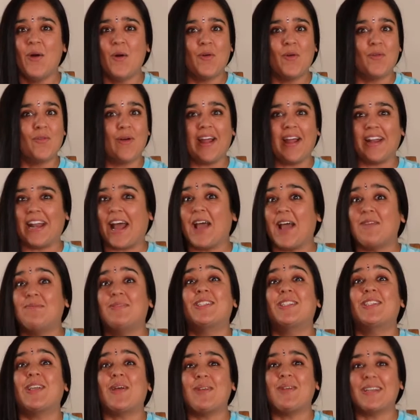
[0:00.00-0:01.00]
Right, I'm
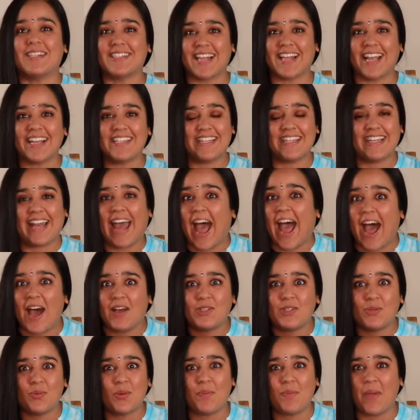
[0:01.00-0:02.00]
so excited.
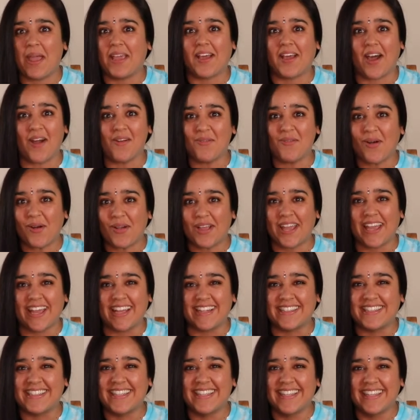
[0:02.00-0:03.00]
How do we make our
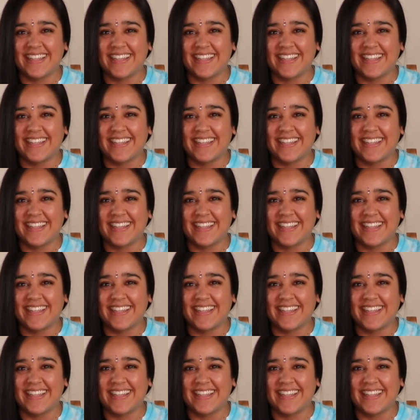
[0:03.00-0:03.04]
rocket?